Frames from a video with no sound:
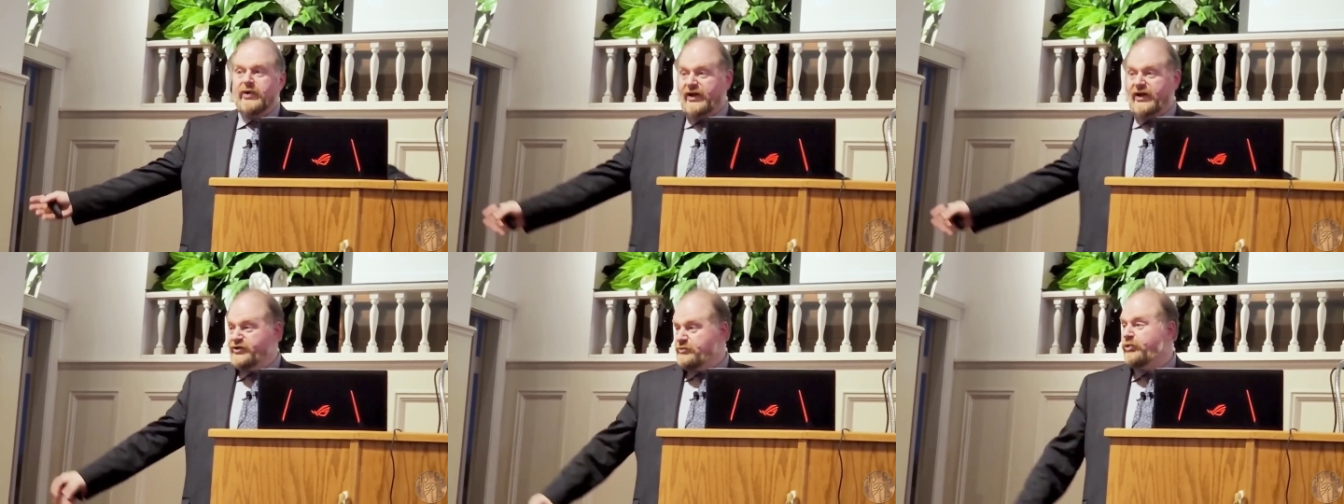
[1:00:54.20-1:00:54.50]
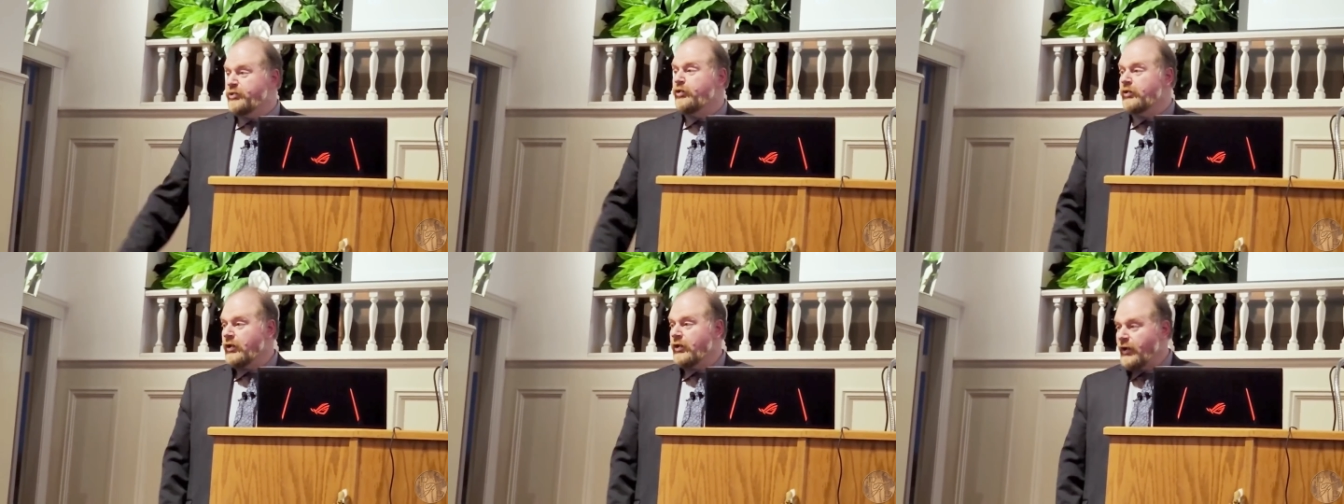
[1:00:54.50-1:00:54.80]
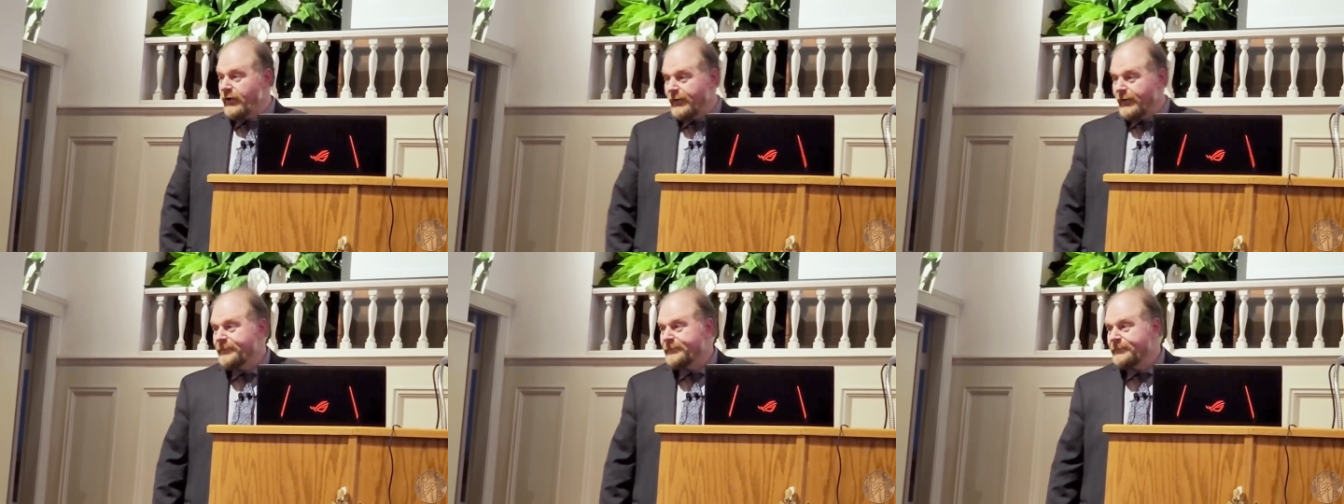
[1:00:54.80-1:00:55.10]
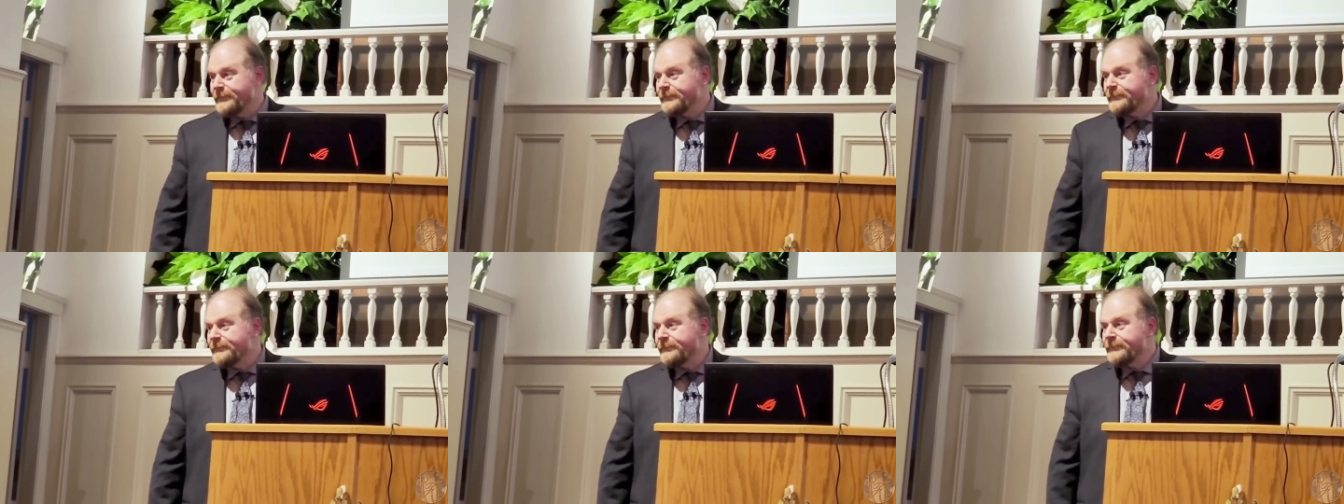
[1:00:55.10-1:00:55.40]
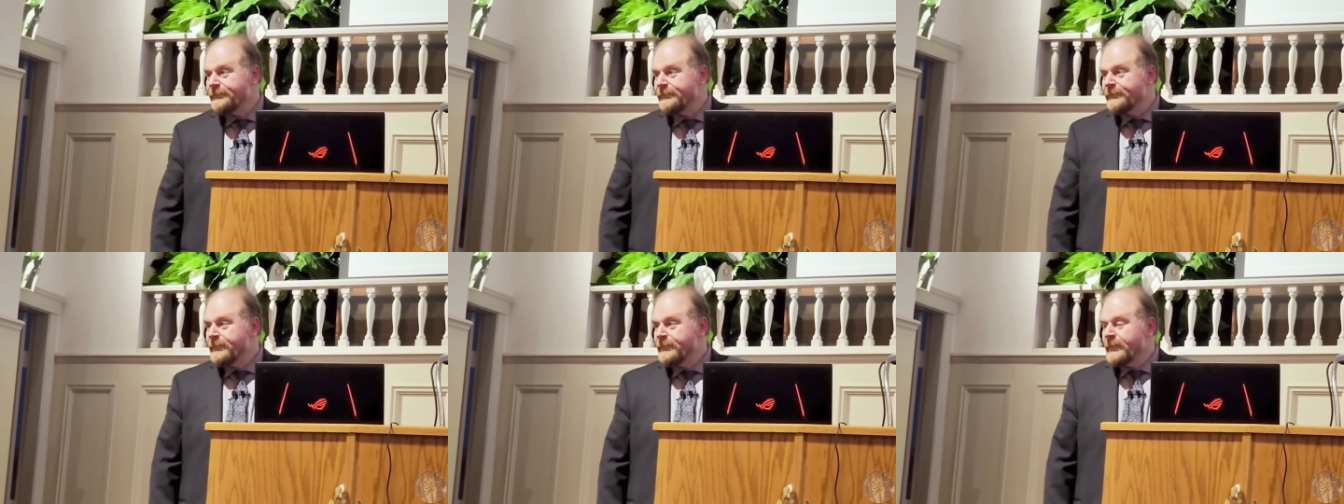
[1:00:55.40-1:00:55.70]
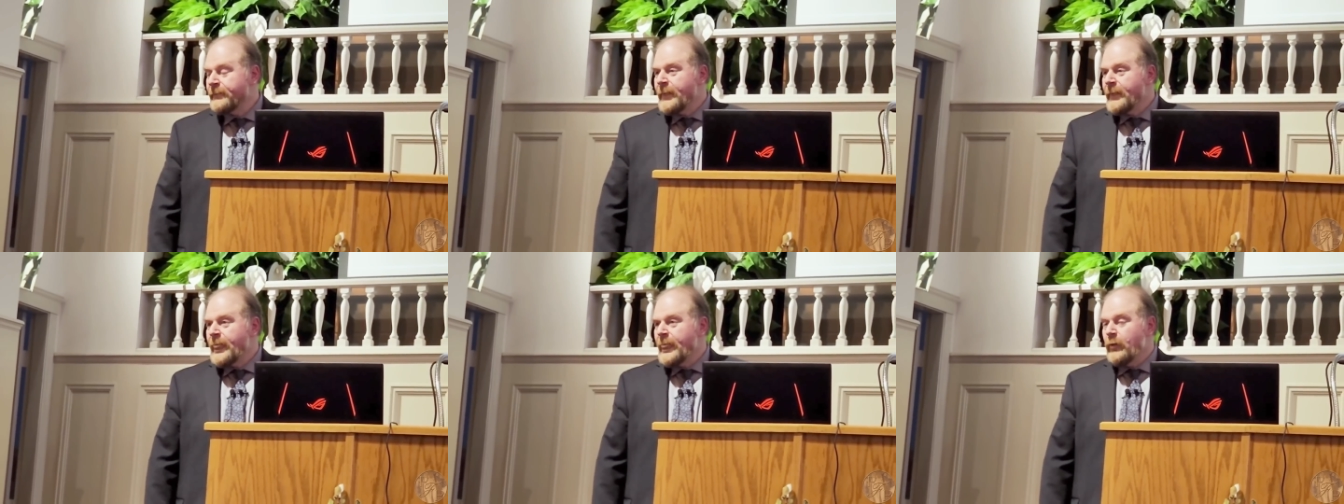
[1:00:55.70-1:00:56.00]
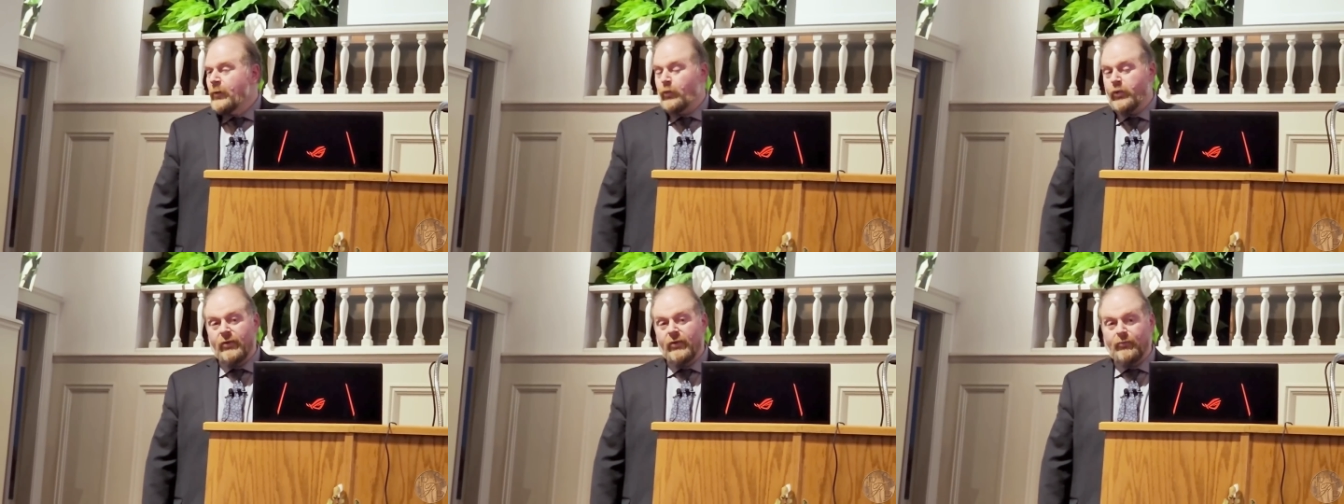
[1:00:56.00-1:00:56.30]
but it's poor.
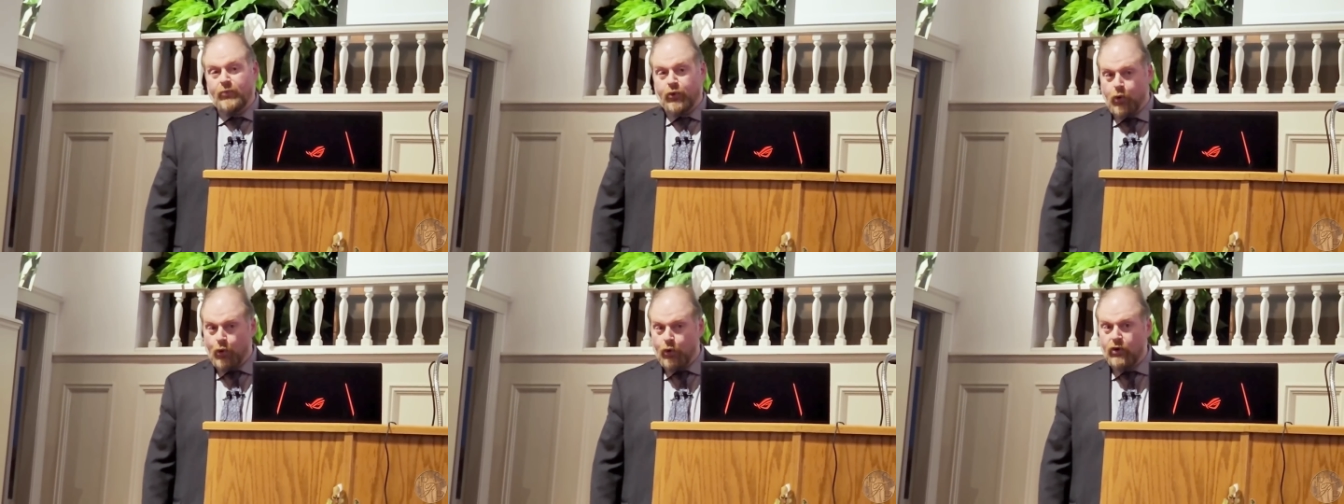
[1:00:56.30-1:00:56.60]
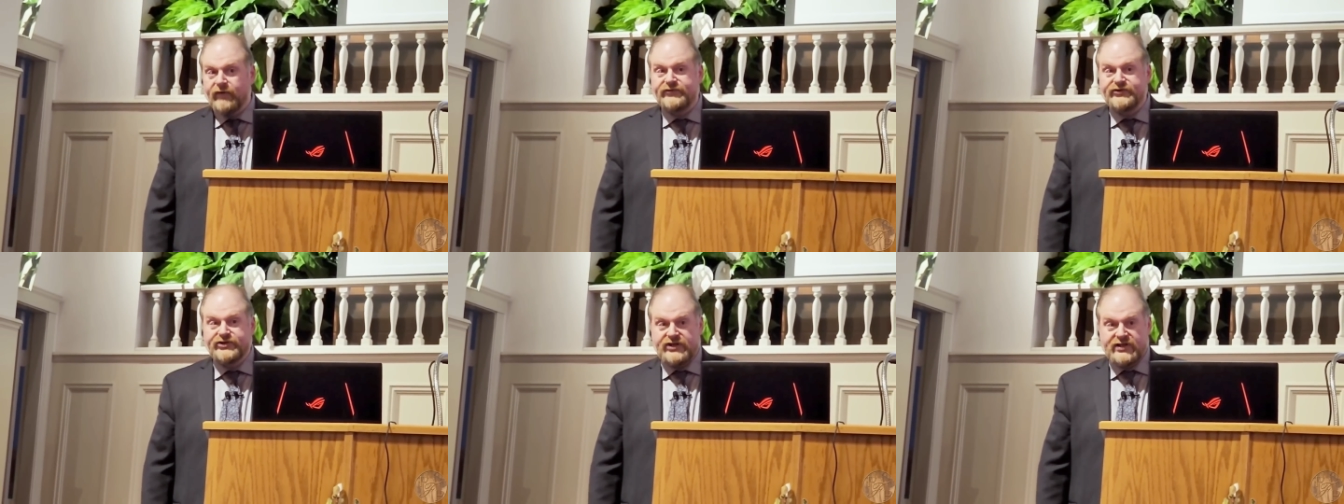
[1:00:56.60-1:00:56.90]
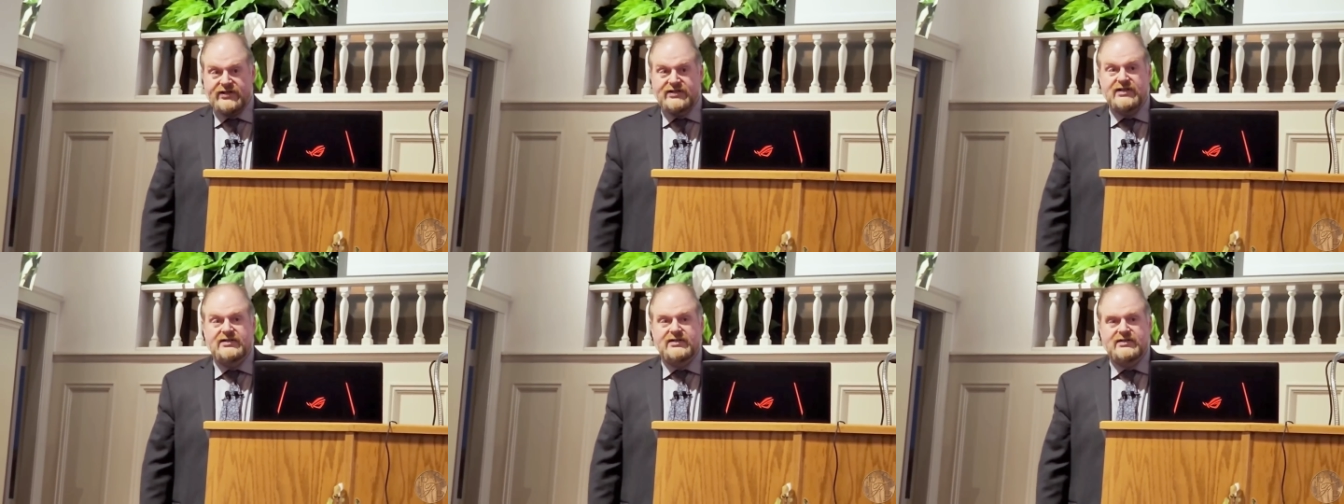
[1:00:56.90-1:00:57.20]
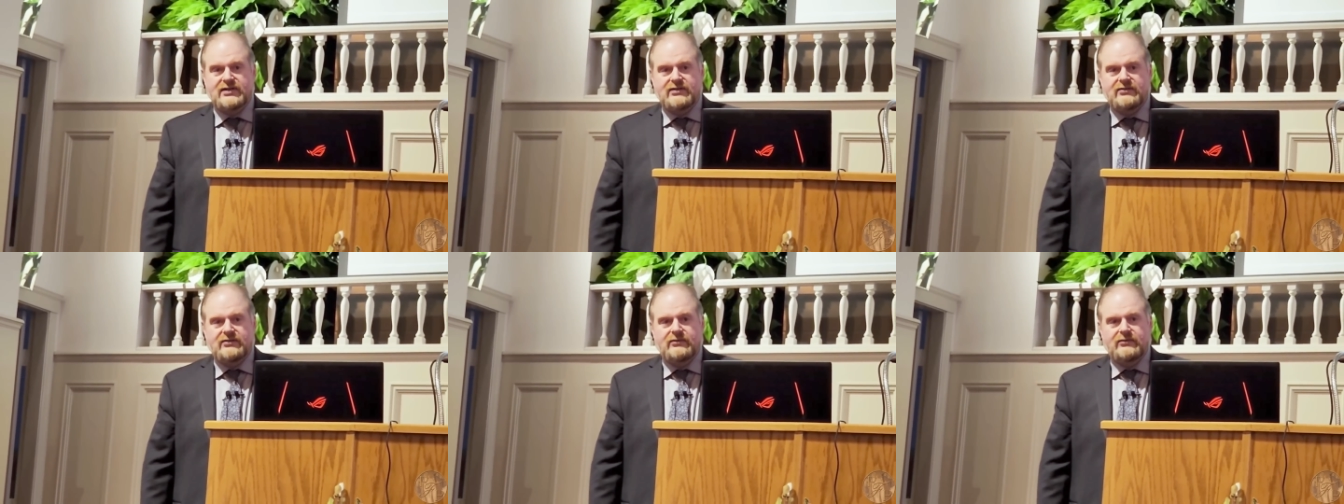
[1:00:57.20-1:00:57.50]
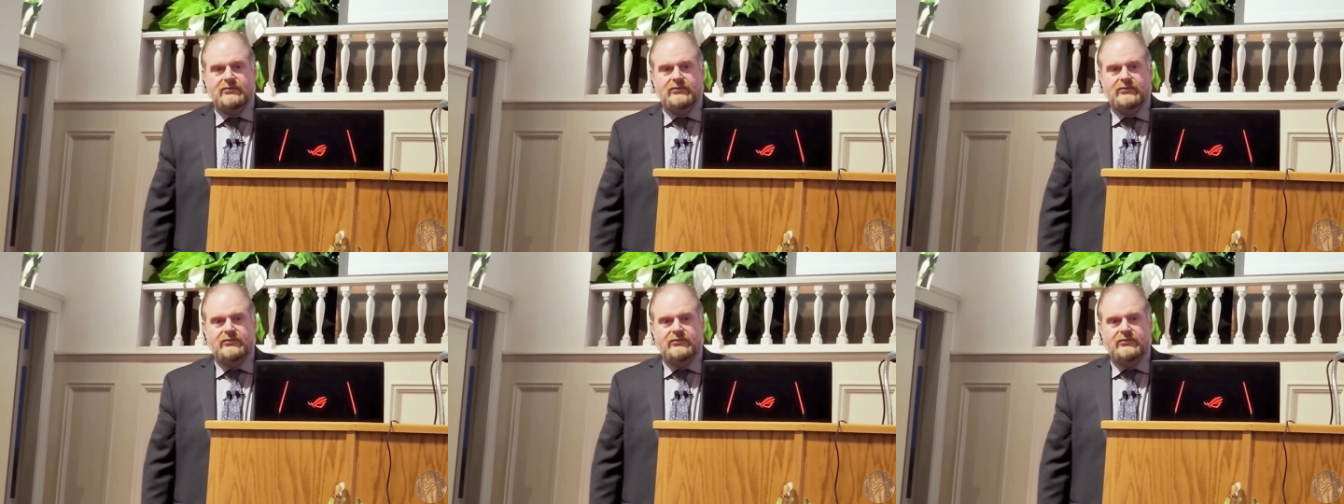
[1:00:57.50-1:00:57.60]
We're poor of Jesus.